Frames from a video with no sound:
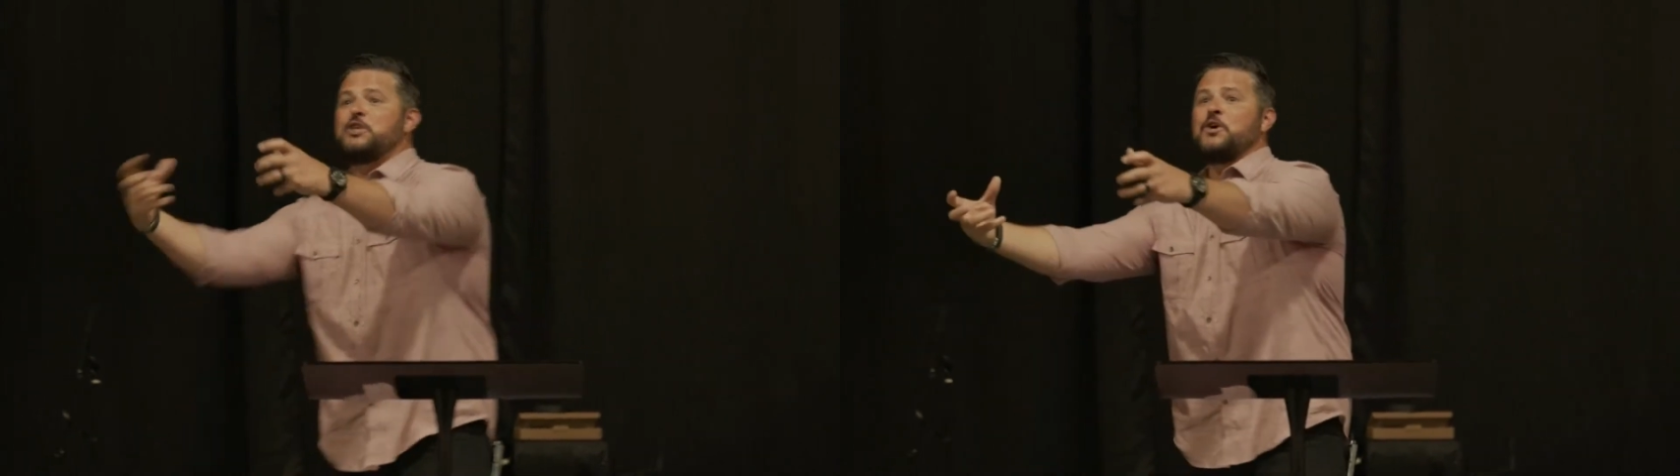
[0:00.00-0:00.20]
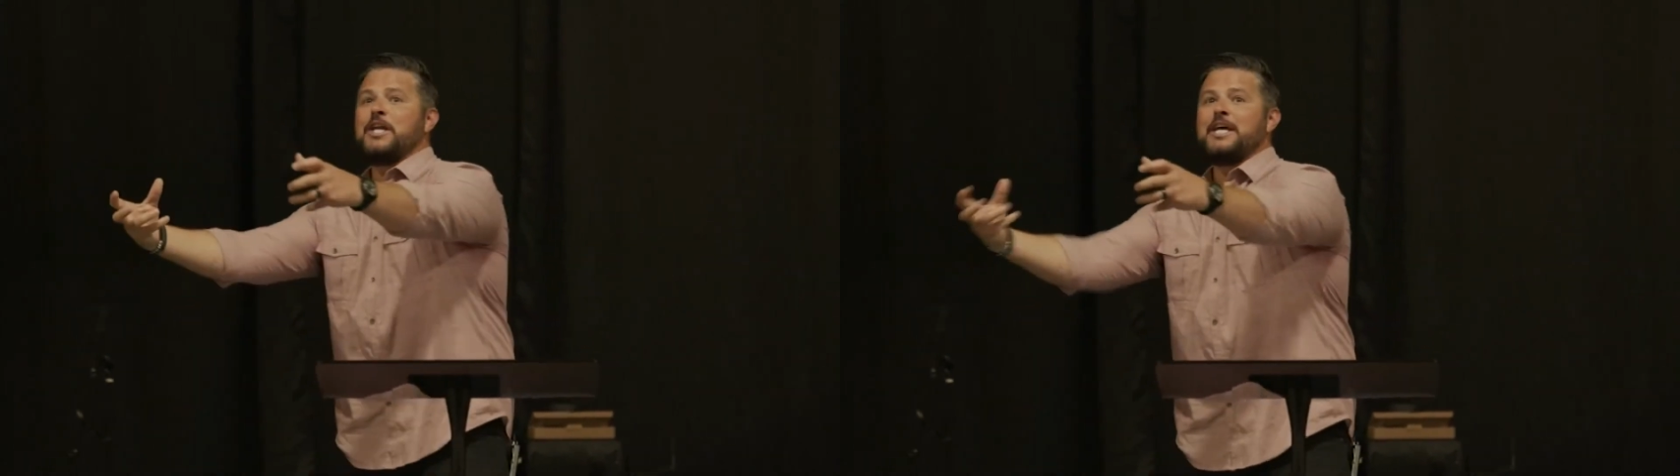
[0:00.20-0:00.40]

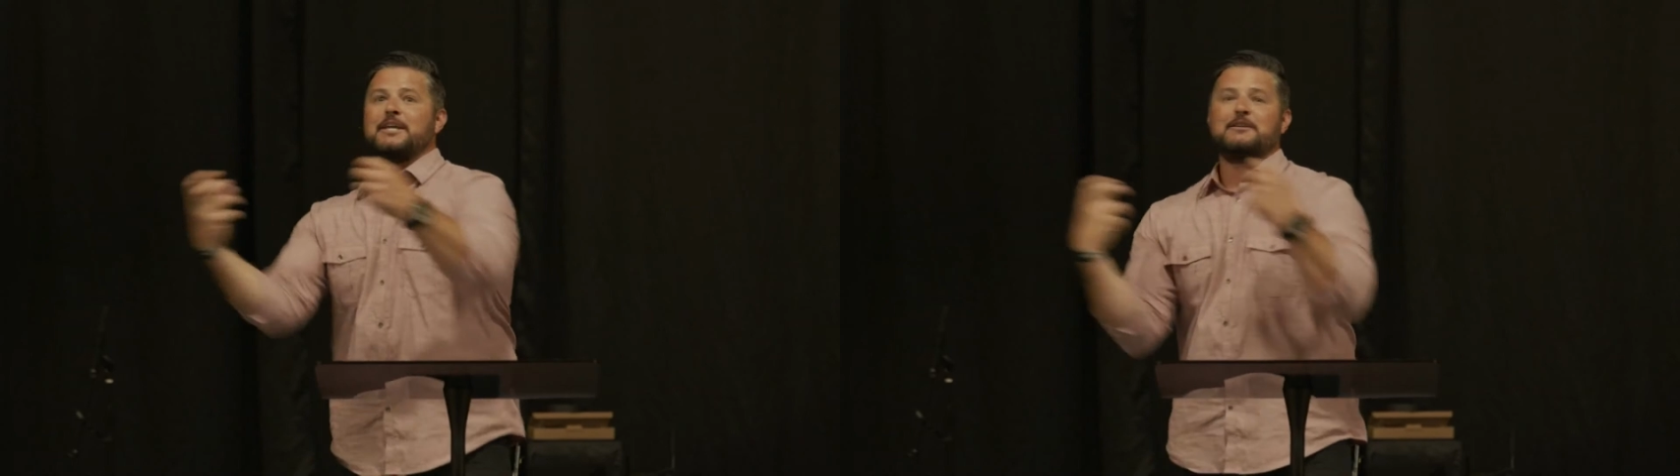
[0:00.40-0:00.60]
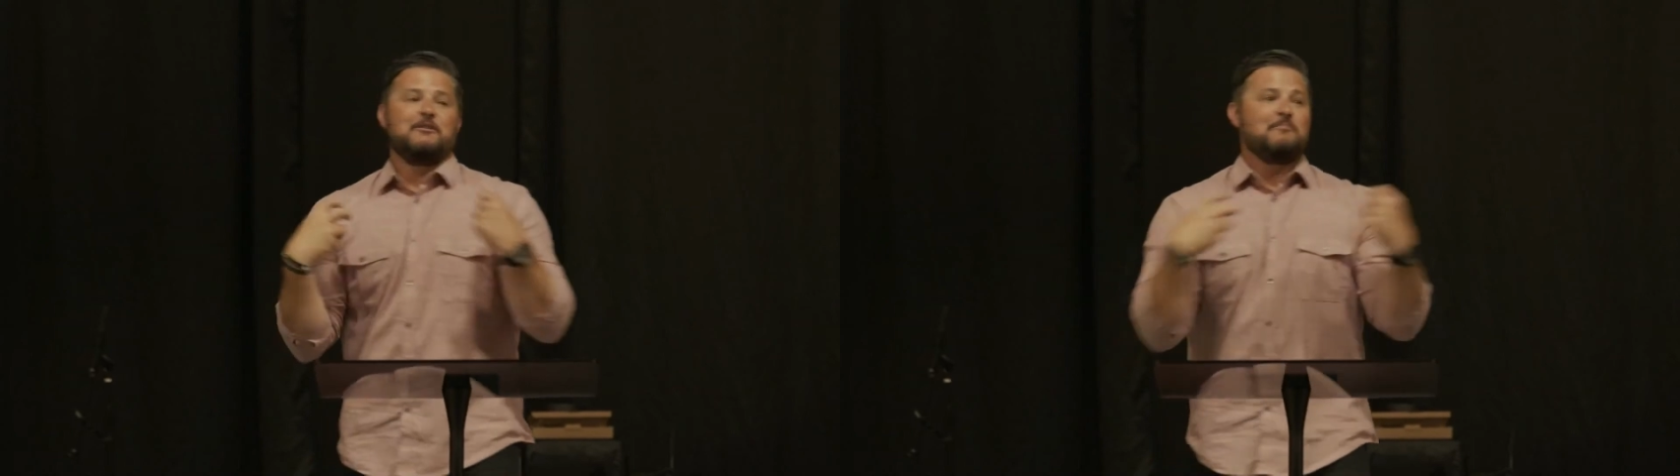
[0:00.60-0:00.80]

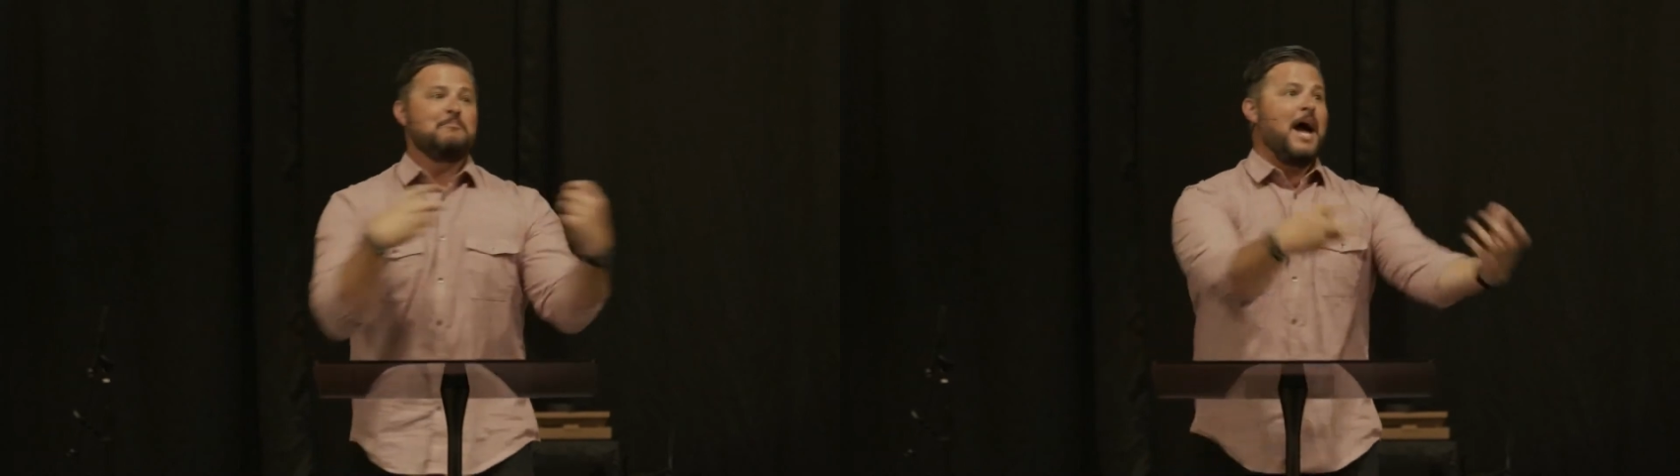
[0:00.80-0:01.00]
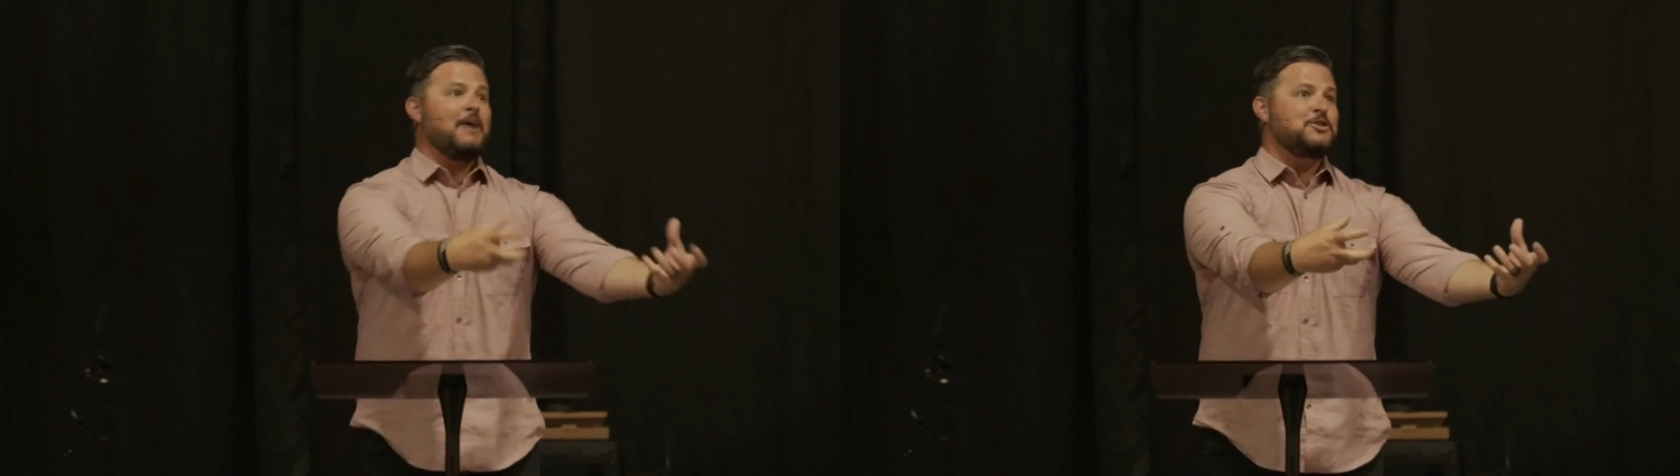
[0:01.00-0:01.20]
Juliet,
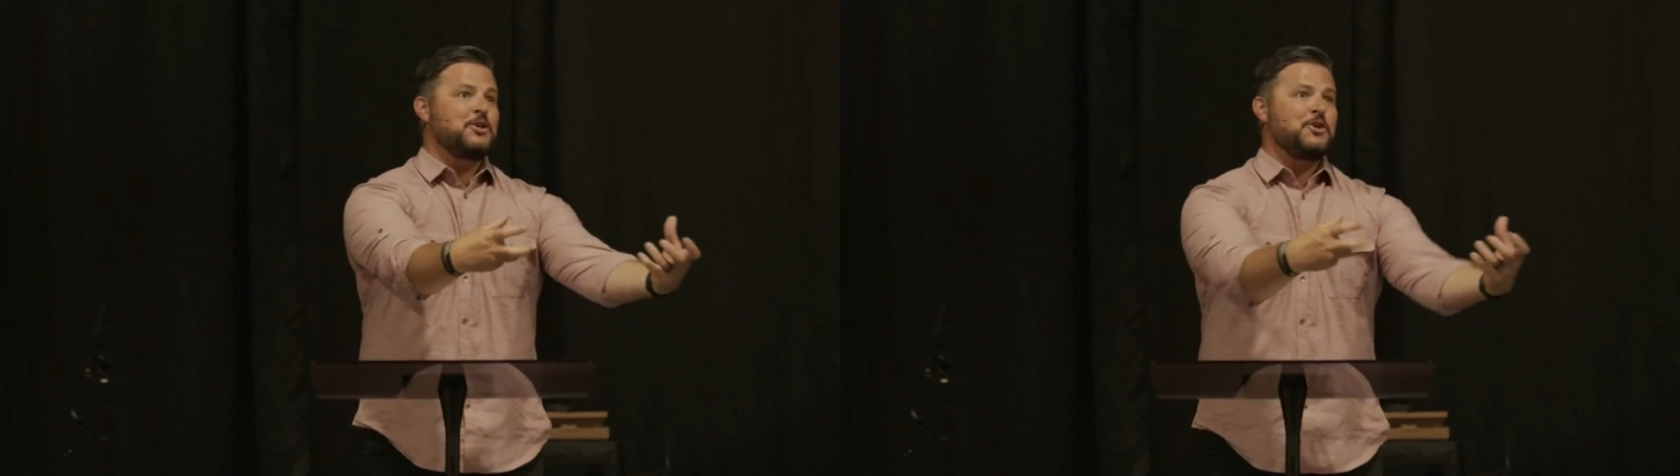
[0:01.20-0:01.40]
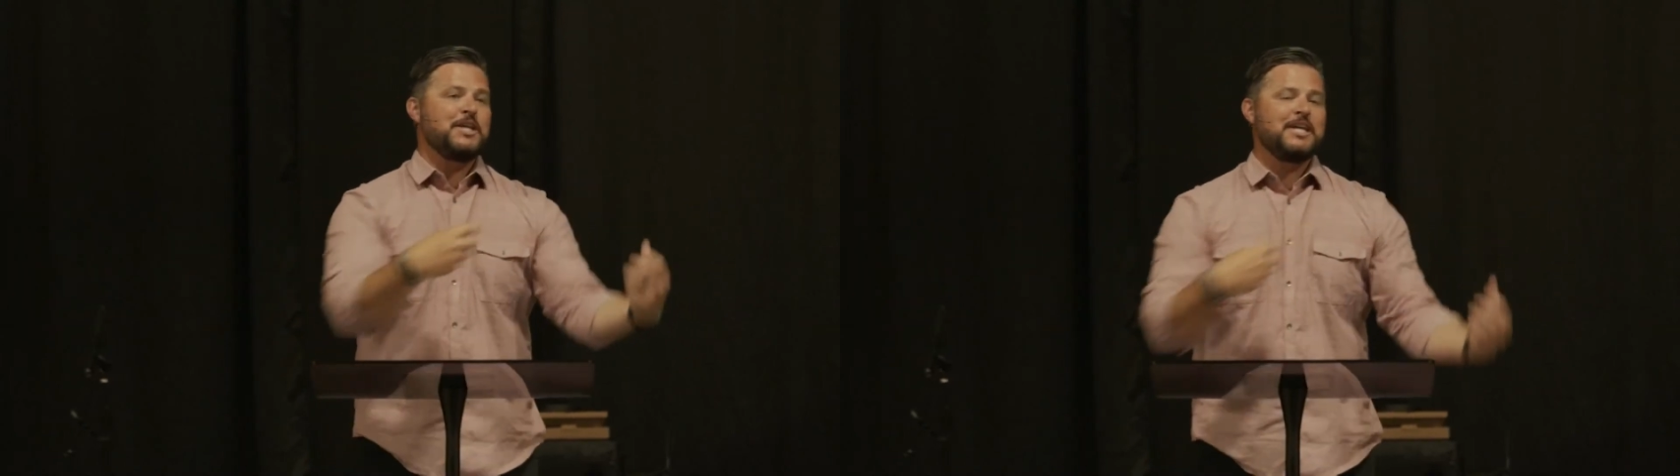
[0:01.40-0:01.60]
Mount
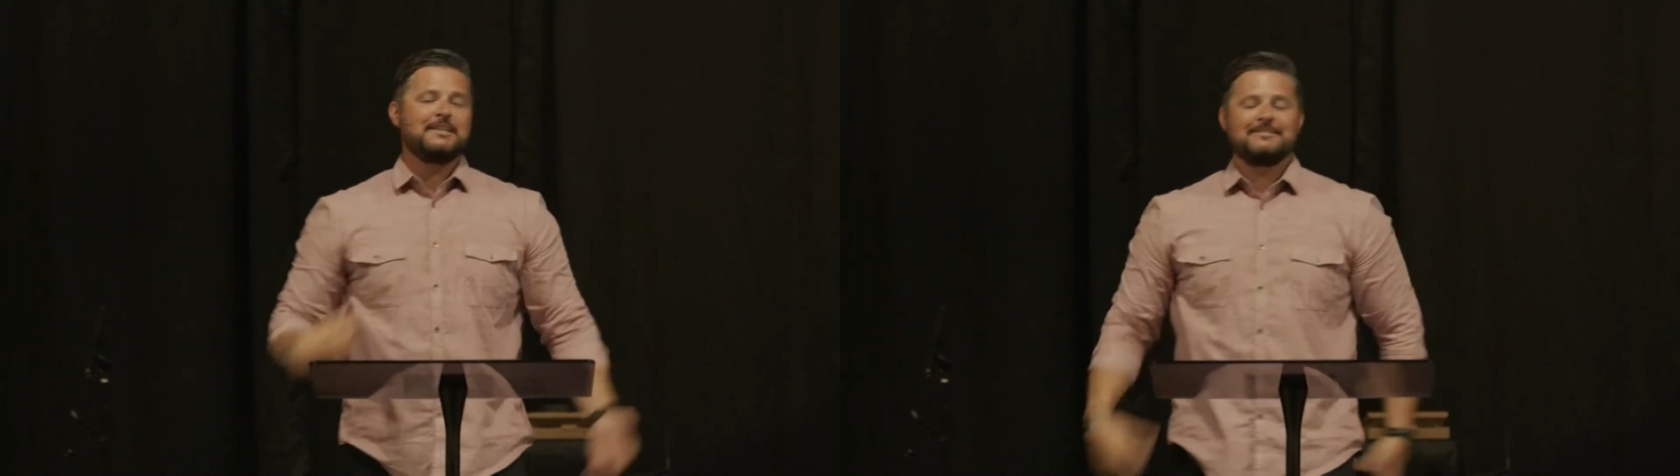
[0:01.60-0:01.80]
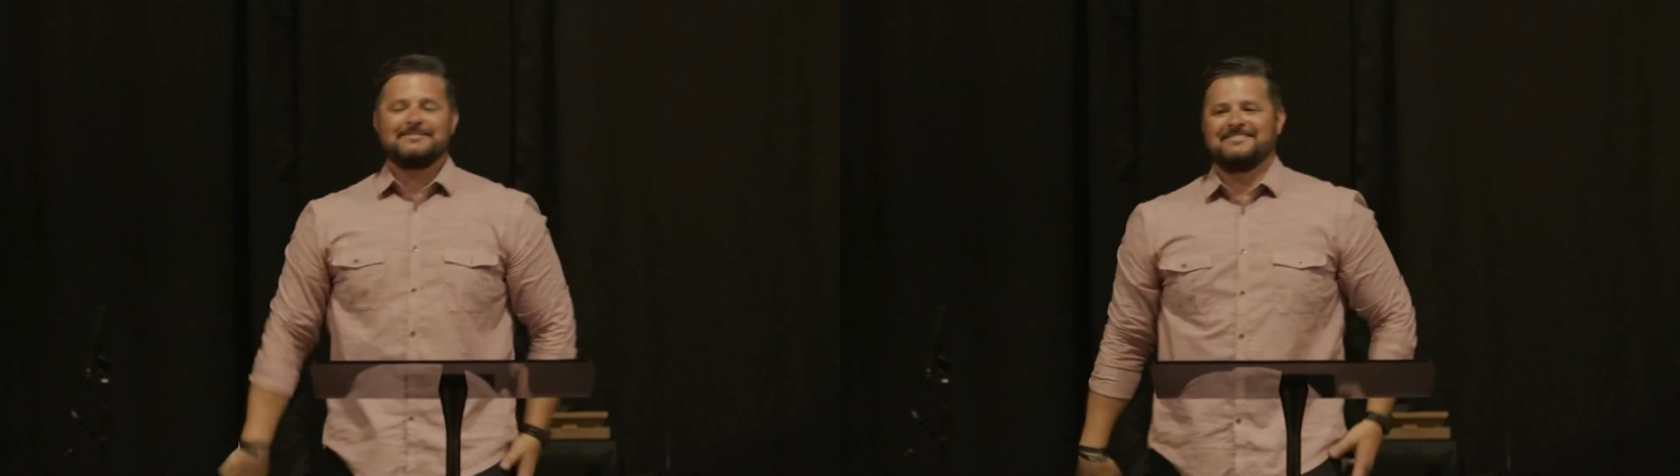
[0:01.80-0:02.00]

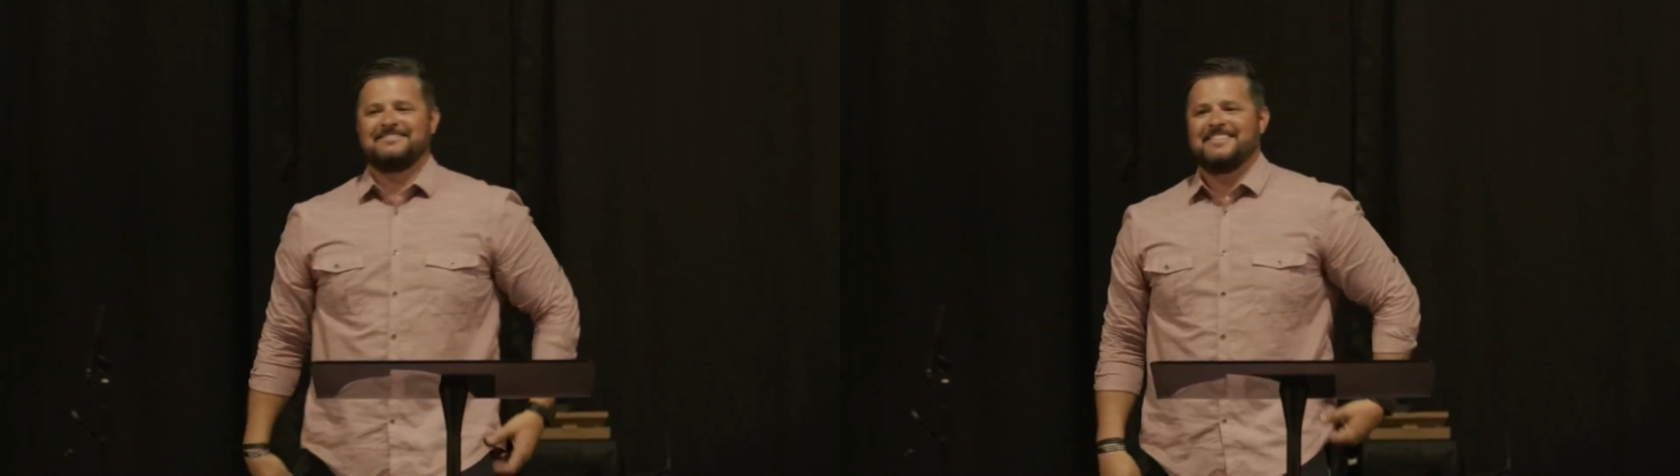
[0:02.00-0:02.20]
Juliet.